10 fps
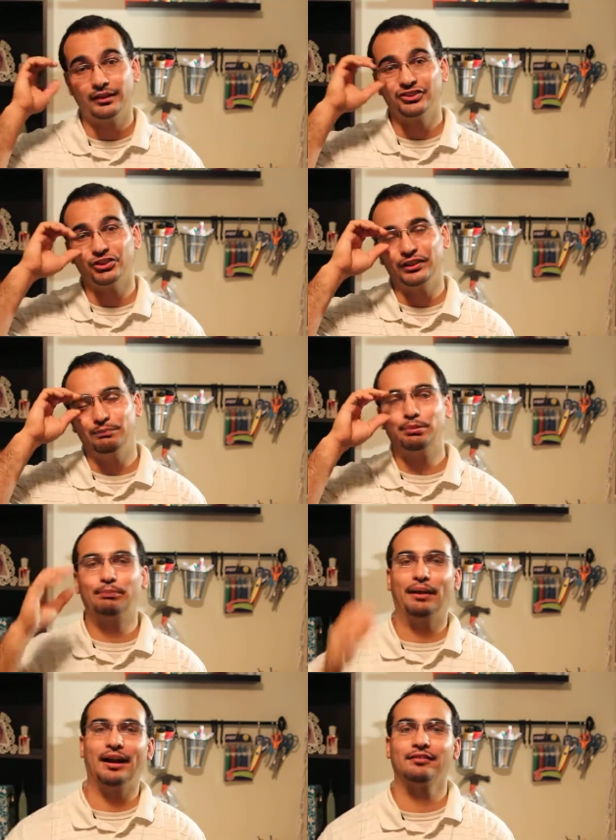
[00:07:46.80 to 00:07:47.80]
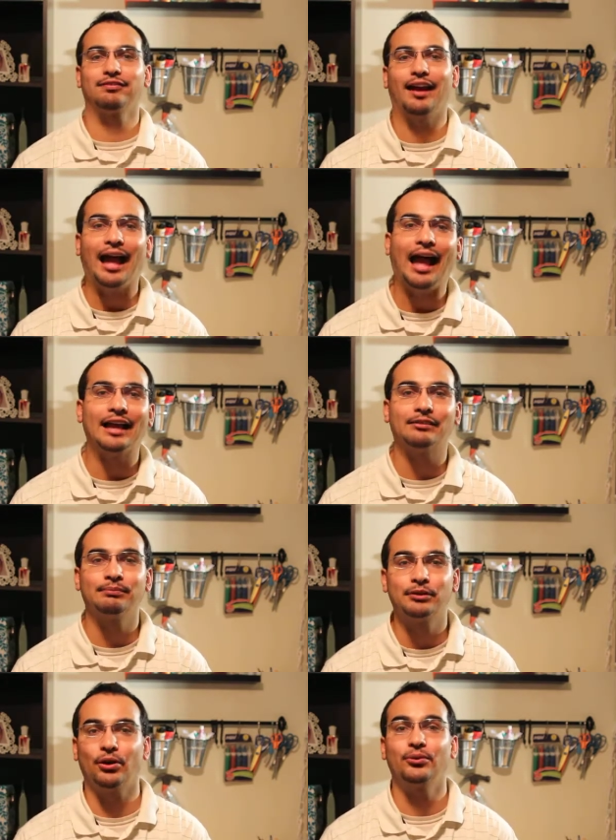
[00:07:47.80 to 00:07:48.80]
So he prepared for
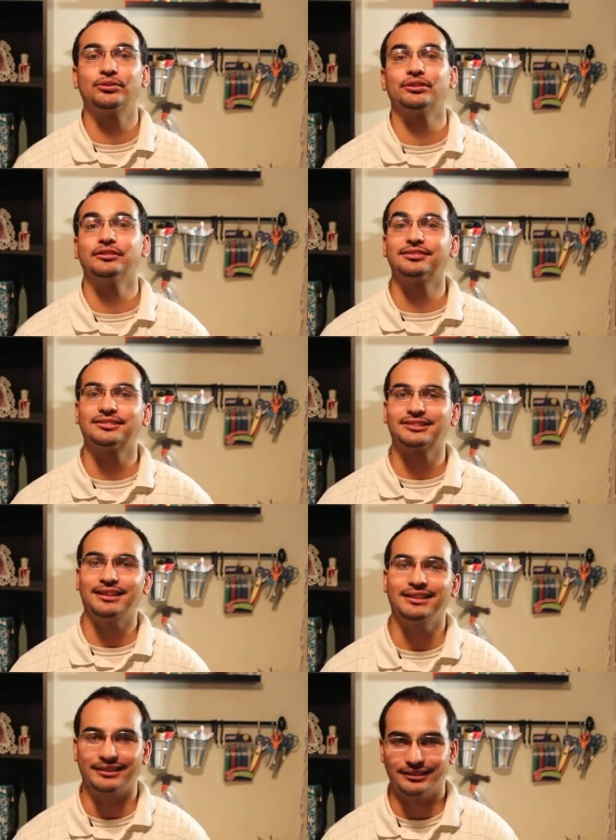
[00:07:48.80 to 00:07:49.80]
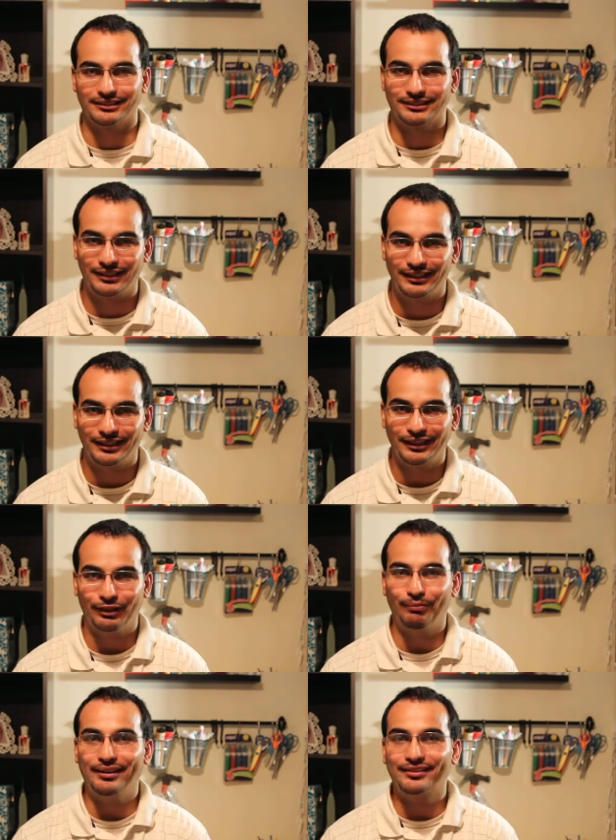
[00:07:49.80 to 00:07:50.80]
Adam coats of skins.
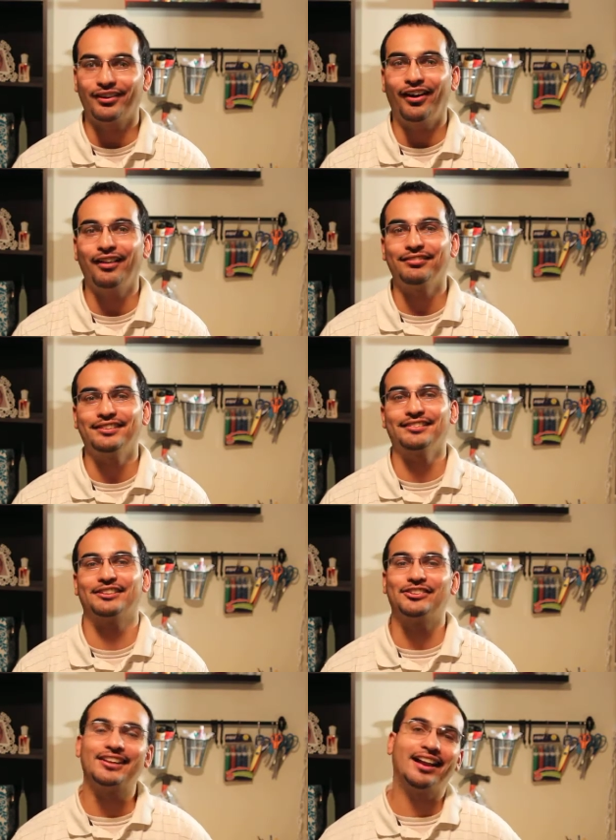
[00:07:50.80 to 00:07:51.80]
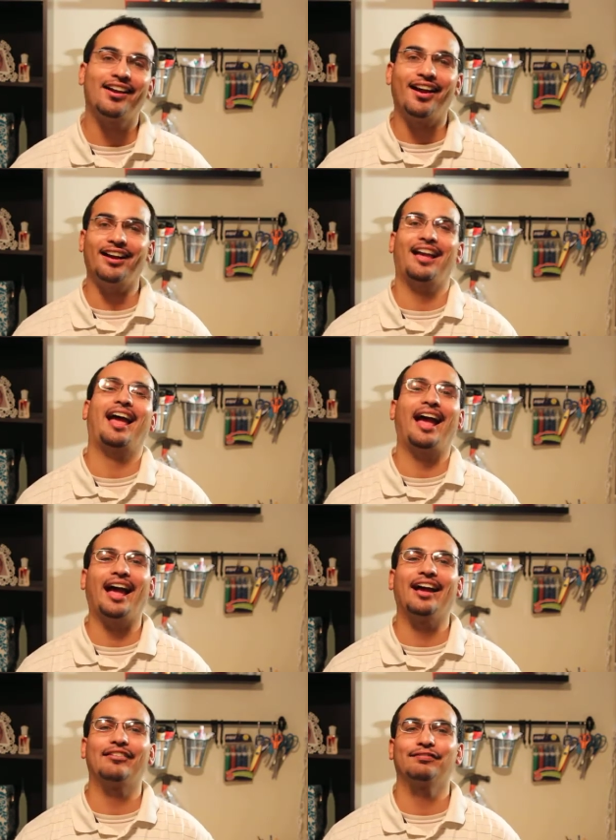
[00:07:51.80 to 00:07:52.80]
But it's obvious that you cannot
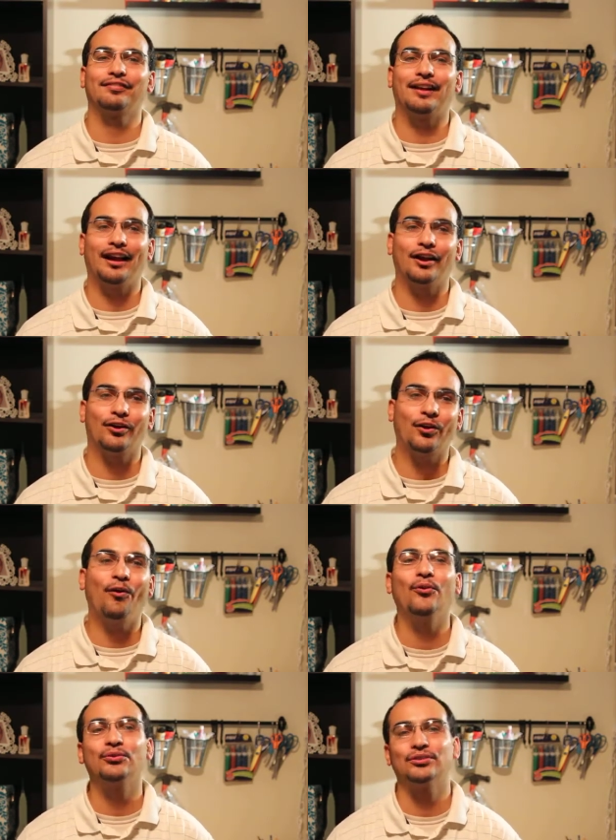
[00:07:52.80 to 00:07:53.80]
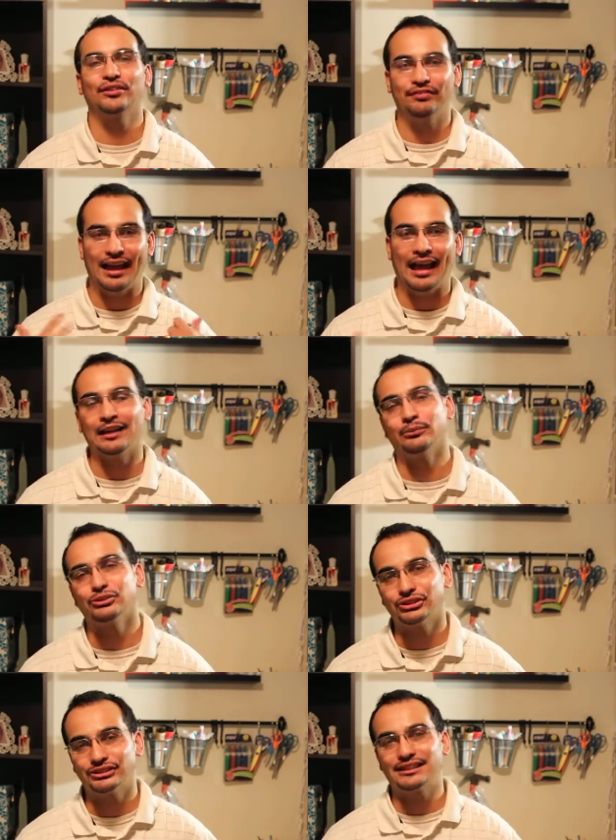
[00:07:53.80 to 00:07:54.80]
have coats of animal
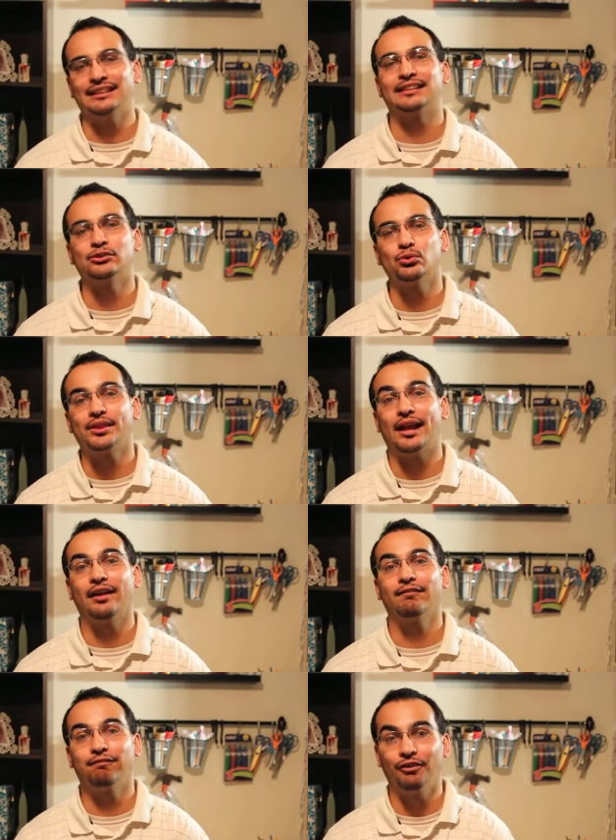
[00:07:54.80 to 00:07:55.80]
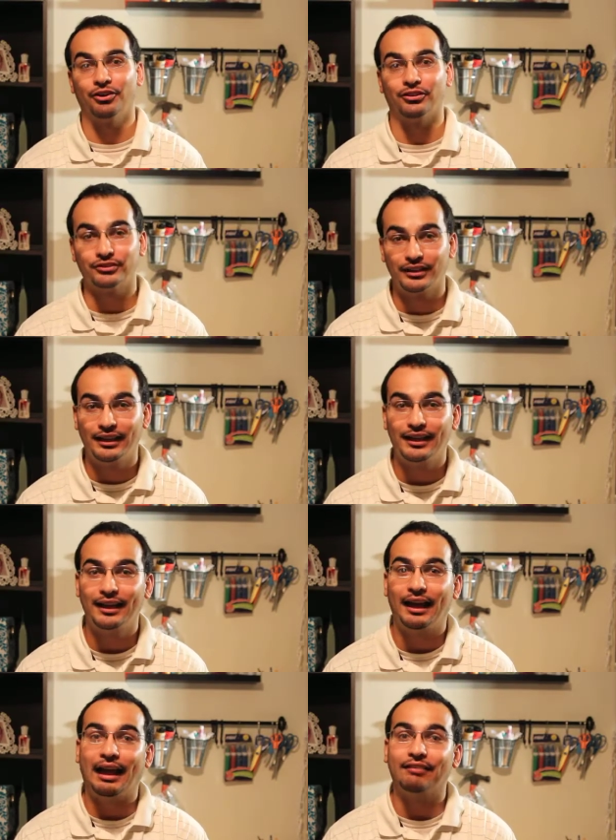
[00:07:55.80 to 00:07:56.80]
skins without first
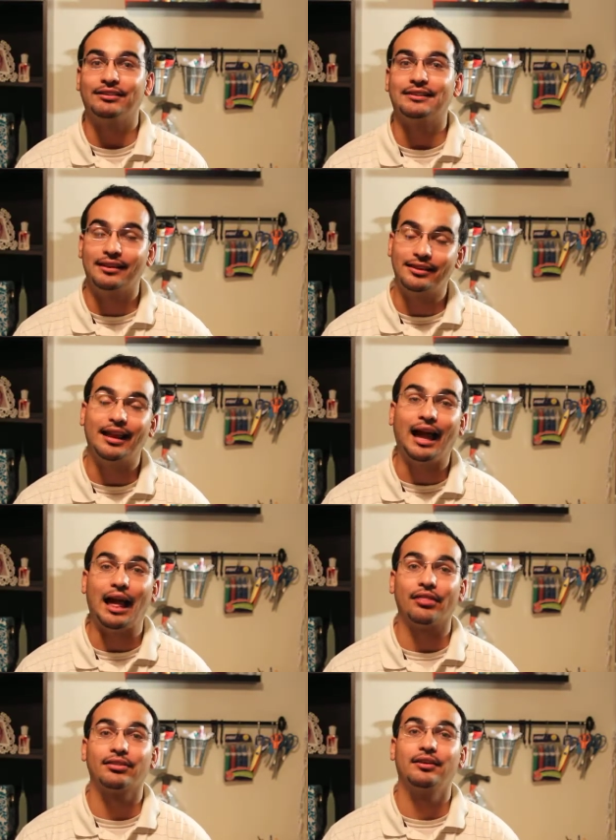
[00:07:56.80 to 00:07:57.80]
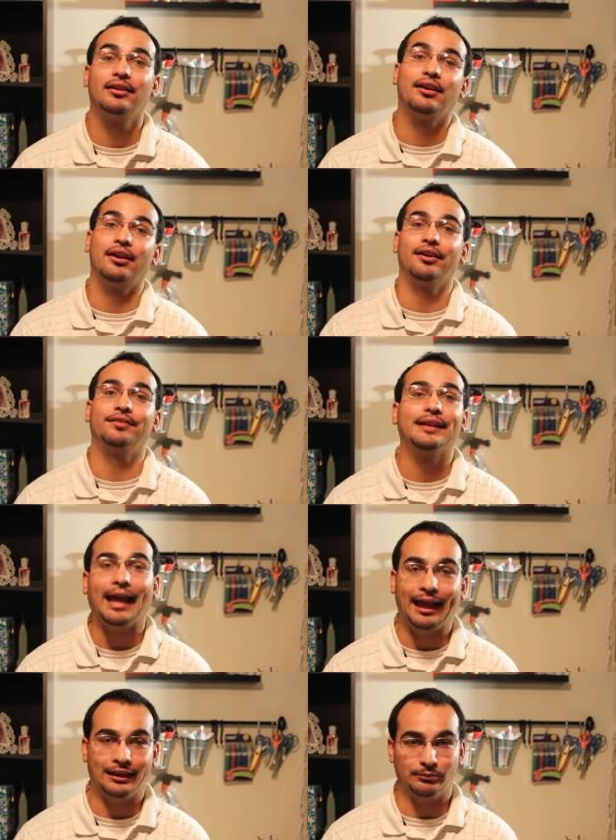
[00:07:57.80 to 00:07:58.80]
having the death of the
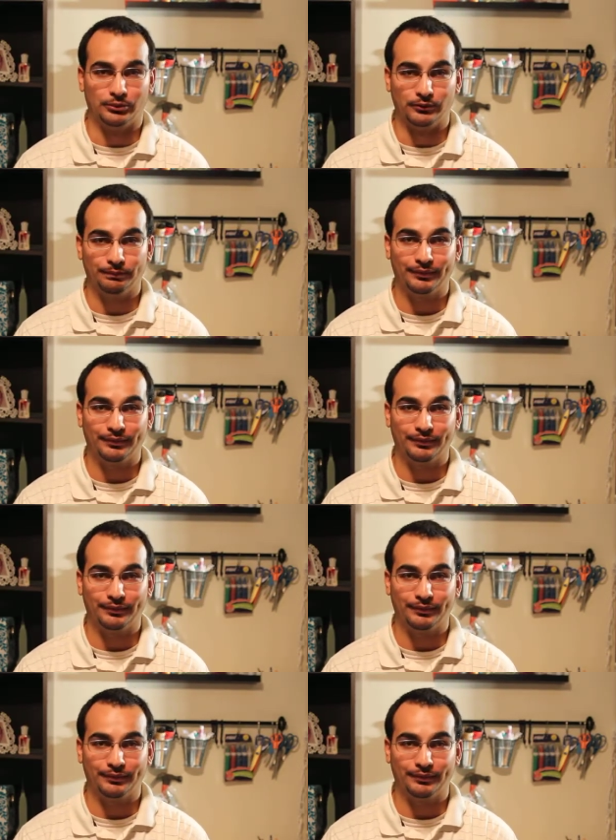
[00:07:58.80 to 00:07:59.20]
animal.